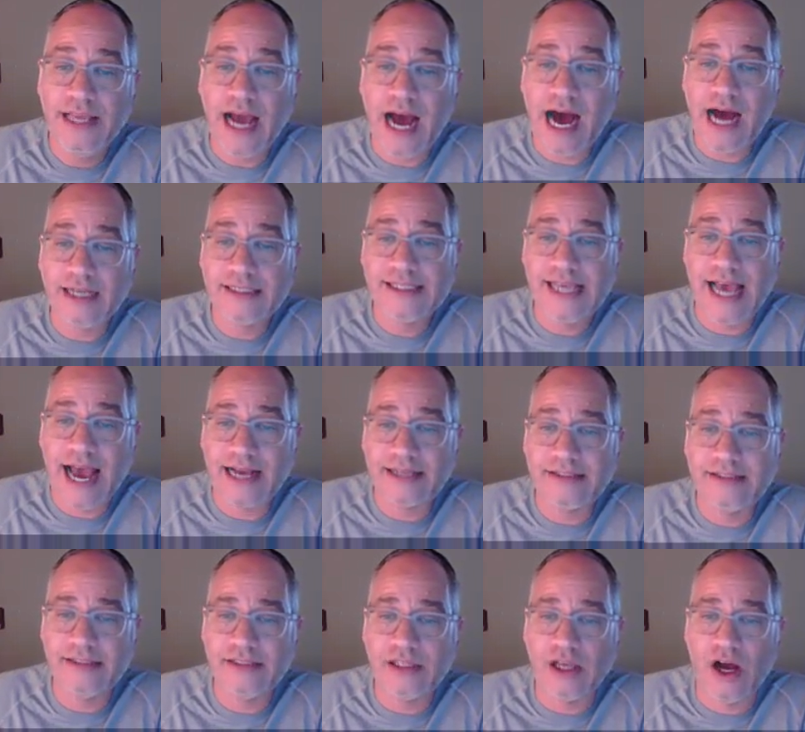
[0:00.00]
the
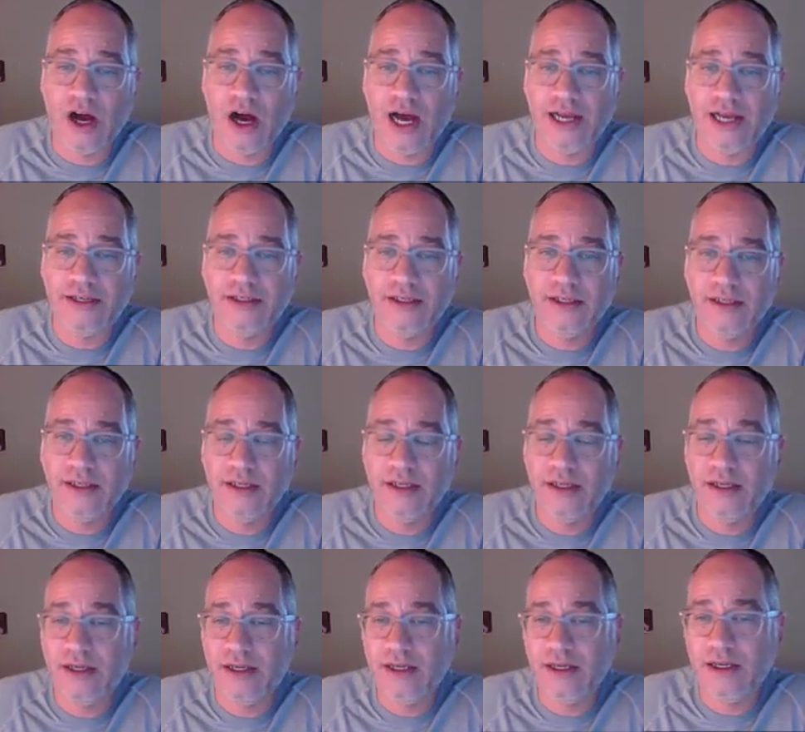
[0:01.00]
taxes on
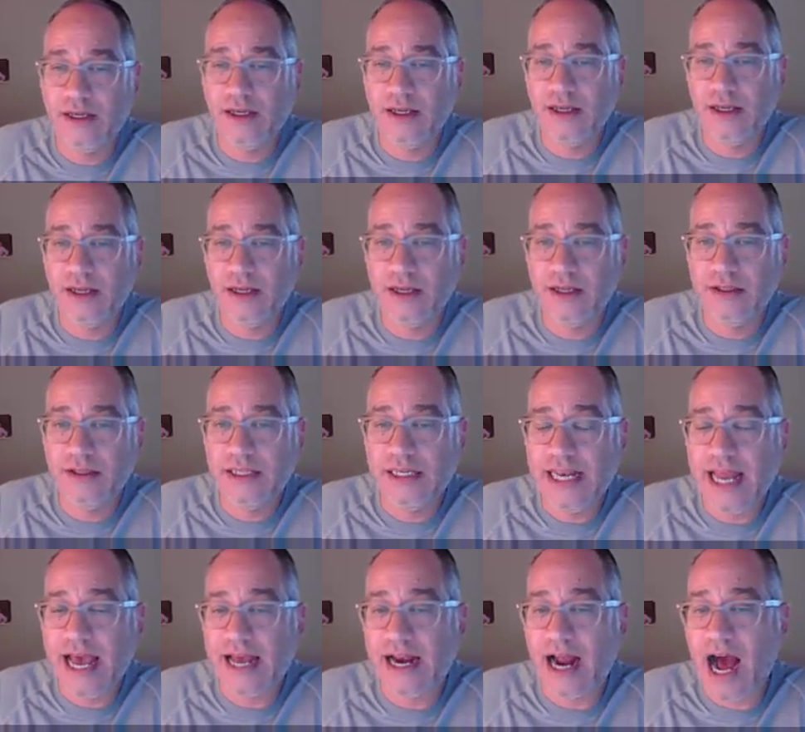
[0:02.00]
the
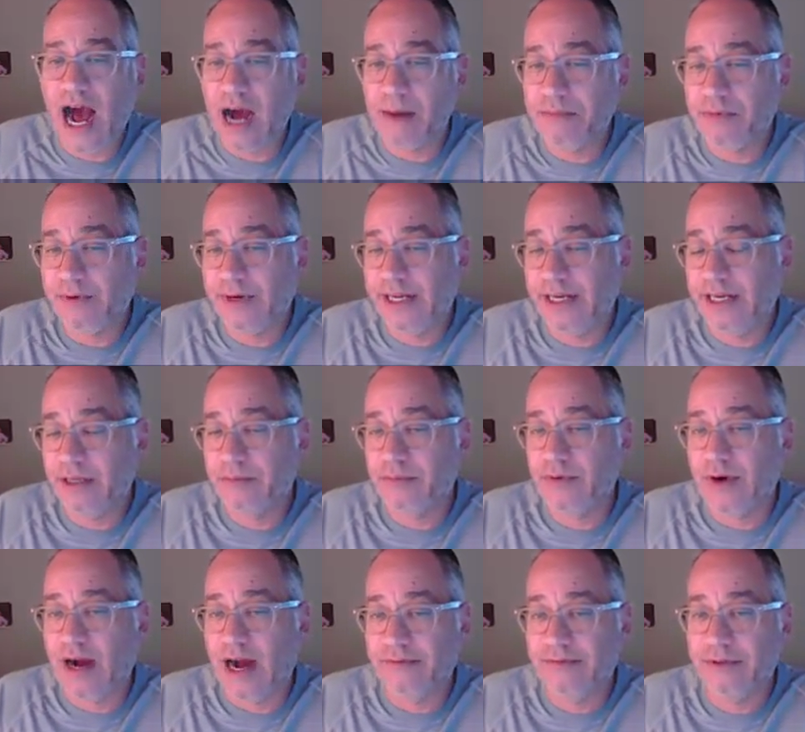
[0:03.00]
net operating
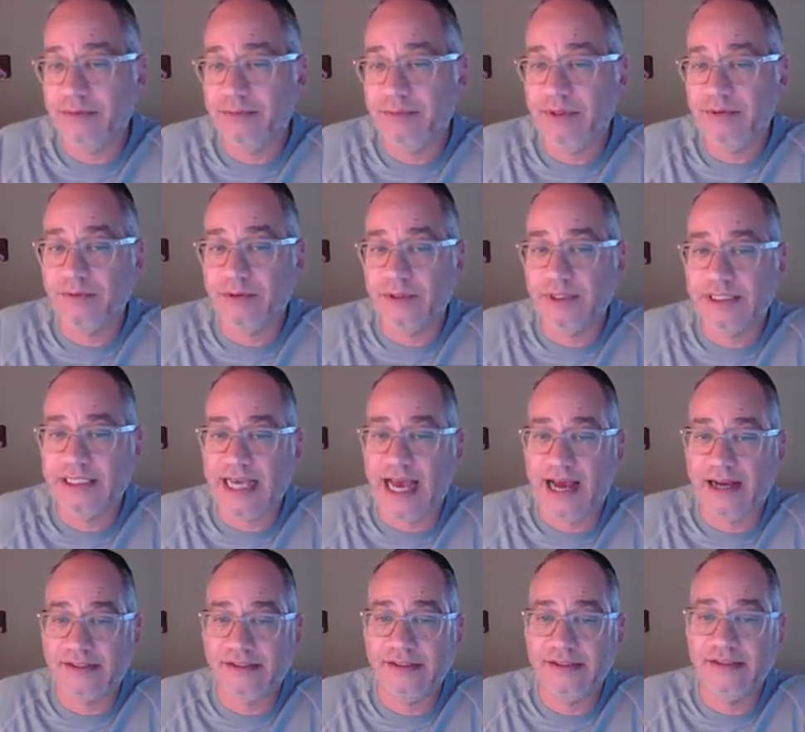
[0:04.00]
profit before
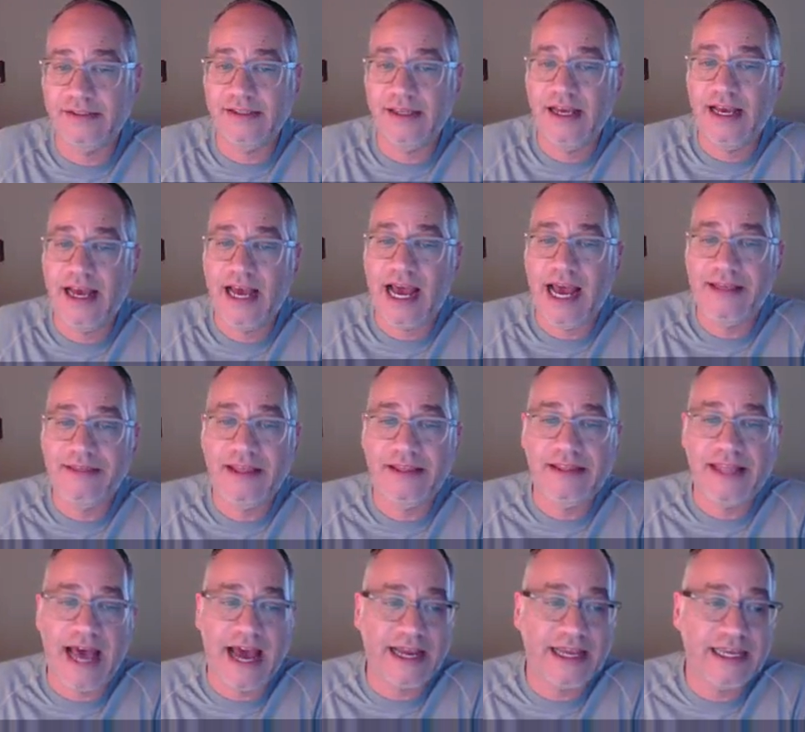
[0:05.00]
taxes, and
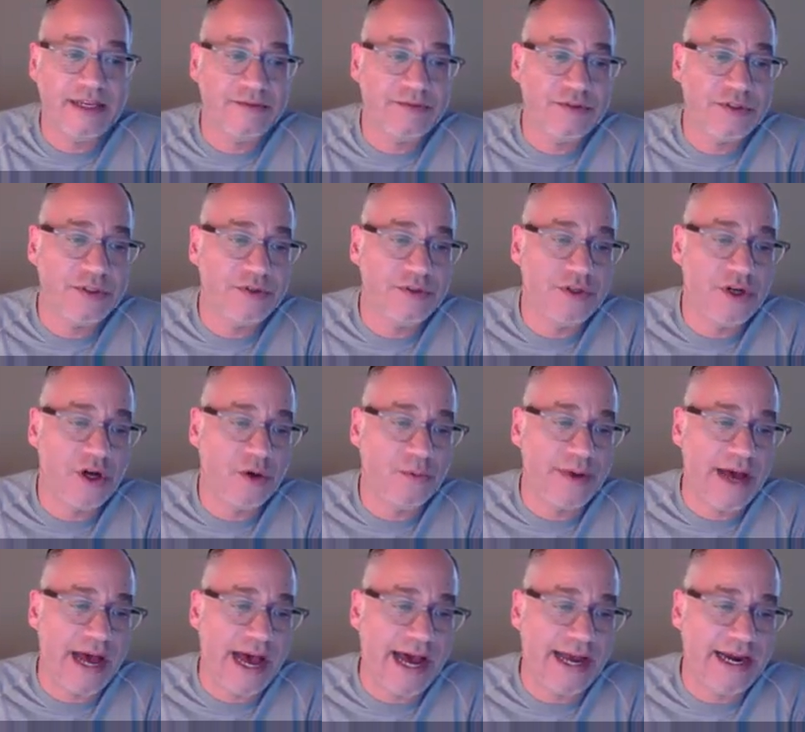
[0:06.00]
then that gives you
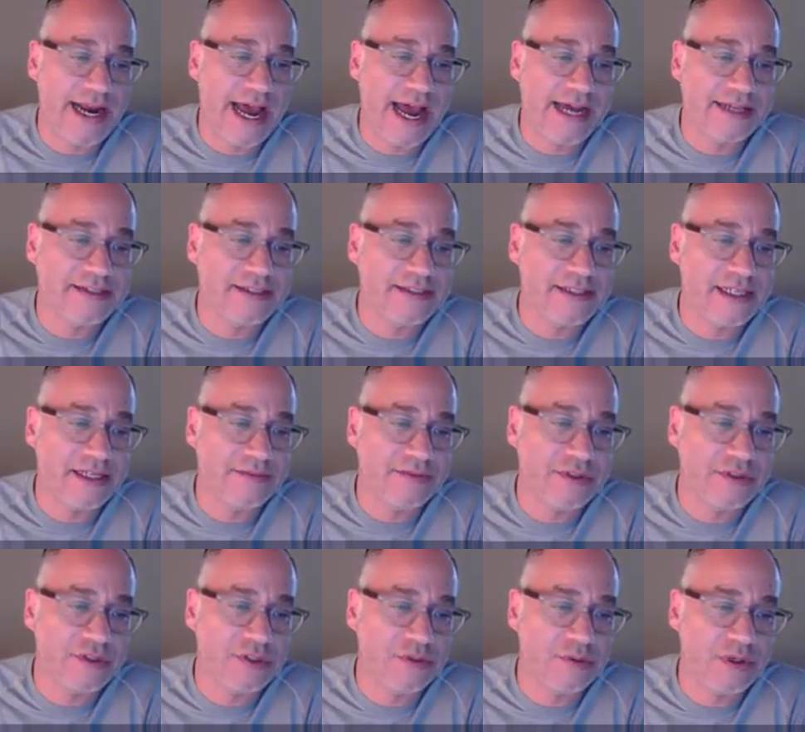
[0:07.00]
NOPAT as it's
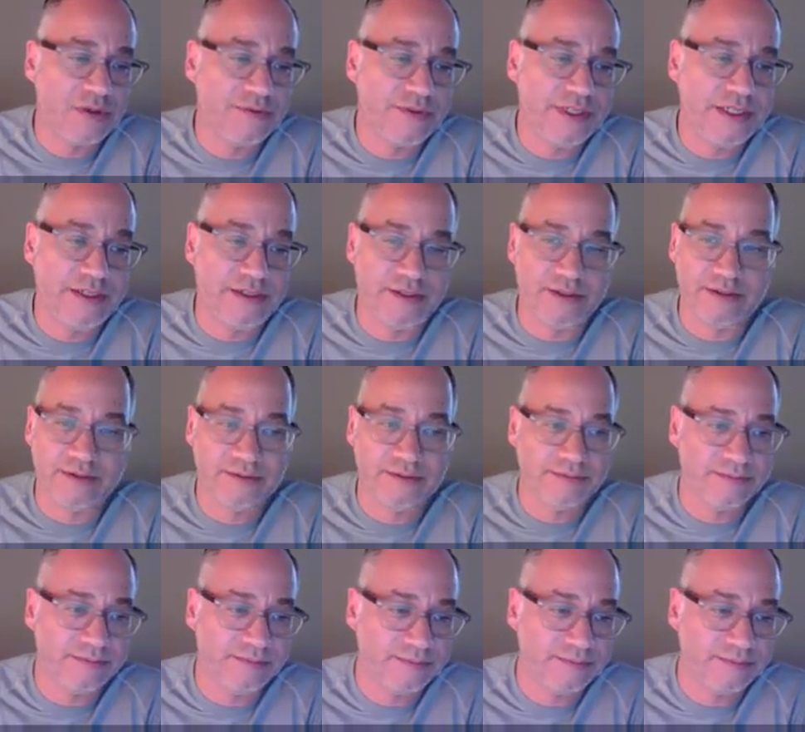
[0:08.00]
given to you over here.